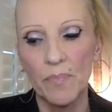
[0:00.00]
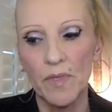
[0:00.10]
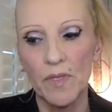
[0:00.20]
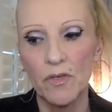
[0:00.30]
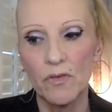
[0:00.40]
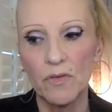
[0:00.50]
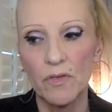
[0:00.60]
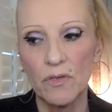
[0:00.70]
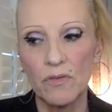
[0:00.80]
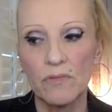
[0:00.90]

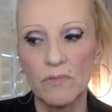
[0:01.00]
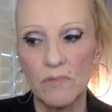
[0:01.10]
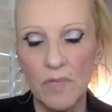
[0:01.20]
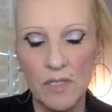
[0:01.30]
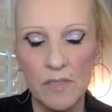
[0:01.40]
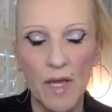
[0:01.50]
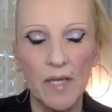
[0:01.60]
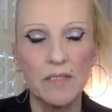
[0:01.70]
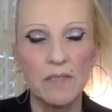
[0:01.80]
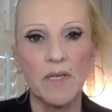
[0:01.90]
You
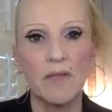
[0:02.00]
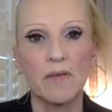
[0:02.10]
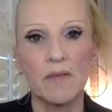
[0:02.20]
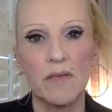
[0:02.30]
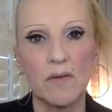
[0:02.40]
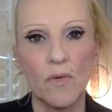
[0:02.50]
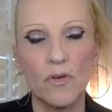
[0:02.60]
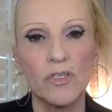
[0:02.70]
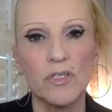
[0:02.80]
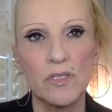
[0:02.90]
explained to me that the
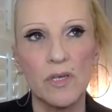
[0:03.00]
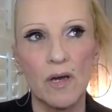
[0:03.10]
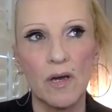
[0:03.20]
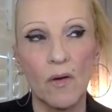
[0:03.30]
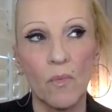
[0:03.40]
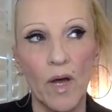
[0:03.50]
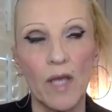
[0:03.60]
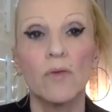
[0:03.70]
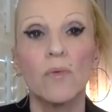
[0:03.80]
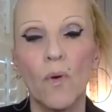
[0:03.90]
auctions are where
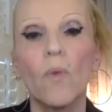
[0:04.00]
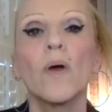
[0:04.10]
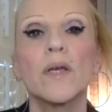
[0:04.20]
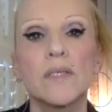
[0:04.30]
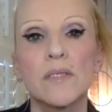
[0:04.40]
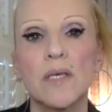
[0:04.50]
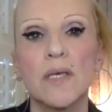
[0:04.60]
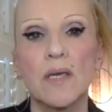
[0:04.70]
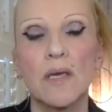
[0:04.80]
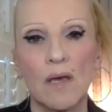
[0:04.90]
you always
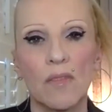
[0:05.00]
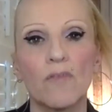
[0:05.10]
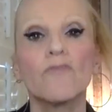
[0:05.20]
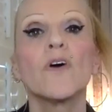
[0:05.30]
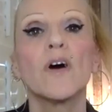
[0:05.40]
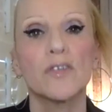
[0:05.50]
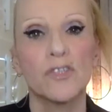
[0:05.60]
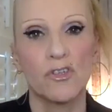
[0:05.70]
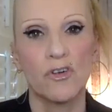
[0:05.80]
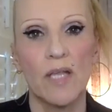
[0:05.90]
see the
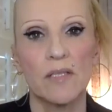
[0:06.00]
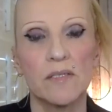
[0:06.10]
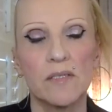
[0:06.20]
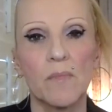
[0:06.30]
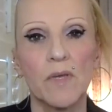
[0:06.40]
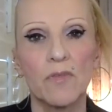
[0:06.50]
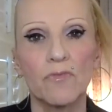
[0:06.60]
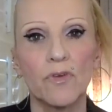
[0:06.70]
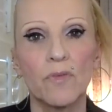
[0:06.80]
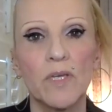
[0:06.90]
first trends coming
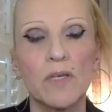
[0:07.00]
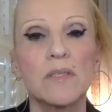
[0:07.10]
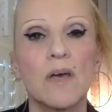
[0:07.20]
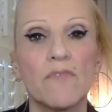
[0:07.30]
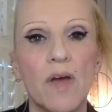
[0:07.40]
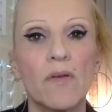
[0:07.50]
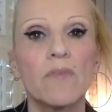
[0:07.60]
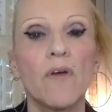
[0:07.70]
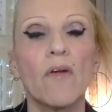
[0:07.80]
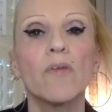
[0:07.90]
through because they're very,
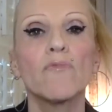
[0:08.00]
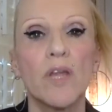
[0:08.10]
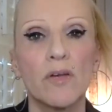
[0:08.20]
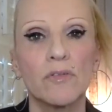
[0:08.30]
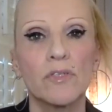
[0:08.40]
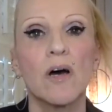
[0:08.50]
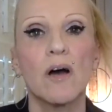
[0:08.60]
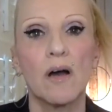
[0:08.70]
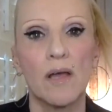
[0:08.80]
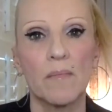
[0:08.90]
very real
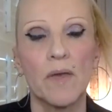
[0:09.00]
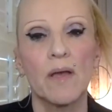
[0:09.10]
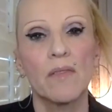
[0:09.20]
time.